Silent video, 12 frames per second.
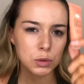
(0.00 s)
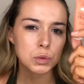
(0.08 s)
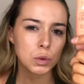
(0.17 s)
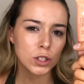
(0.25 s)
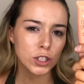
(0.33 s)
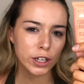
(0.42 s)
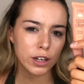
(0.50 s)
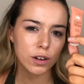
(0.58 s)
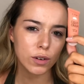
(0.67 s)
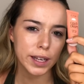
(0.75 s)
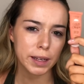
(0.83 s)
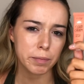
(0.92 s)
This was
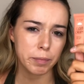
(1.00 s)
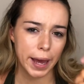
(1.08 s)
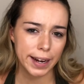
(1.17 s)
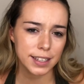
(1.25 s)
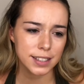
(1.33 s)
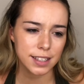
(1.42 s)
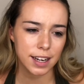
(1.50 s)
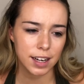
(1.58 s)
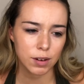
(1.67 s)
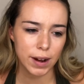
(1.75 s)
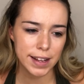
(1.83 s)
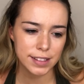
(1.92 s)
€1 in pennies
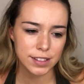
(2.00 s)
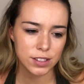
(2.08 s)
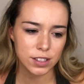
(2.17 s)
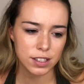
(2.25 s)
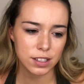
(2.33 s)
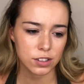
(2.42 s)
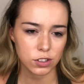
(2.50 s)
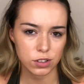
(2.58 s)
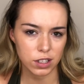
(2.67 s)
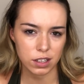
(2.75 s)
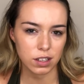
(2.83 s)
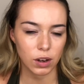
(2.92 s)
and I went to
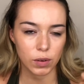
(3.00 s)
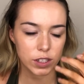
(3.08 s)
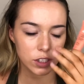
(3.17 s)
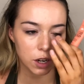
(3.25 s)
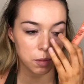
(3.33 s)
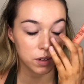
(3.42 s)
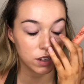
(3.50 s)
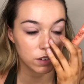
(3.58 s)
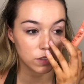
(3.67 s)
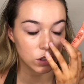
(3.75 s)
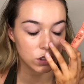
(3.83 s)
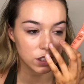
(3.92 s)
just like go in
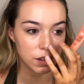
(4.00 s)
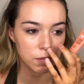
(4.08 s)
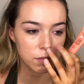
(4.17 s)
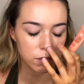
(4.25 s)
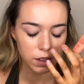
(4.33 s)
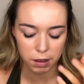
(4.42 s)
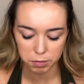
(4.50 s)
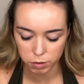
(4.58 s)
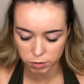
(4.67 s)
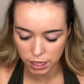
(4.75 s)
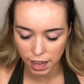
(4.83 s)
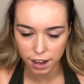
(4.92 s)
shopping. Of course I came
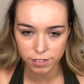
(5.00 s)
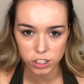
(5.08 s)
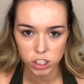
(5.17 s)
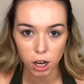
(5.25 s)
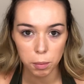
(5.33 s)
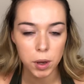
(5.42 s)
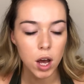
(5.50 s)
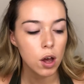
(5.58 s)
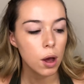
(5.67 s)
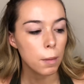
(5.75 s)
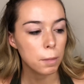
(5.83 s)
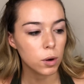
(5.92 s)
home with half the shop.
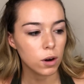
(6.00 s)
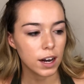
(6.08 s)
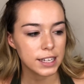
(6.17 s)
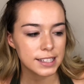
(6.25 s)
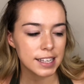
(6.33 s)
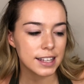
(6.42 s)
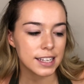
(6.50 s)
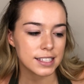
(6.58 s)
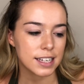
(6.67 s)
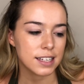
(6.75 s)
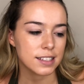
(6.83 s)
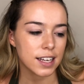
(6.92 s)
But I seen
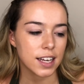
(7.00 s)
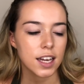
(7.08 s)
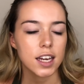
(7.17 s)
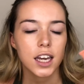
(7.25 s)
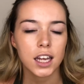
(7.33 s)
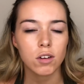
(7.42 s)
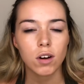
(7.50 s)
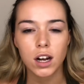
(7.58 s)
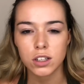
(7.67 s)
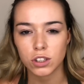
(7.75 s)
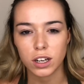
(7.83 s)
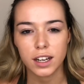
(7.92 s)
this and I was like, you know
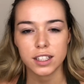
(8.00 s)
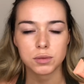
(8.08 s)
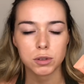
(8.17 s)
what, I'll try it.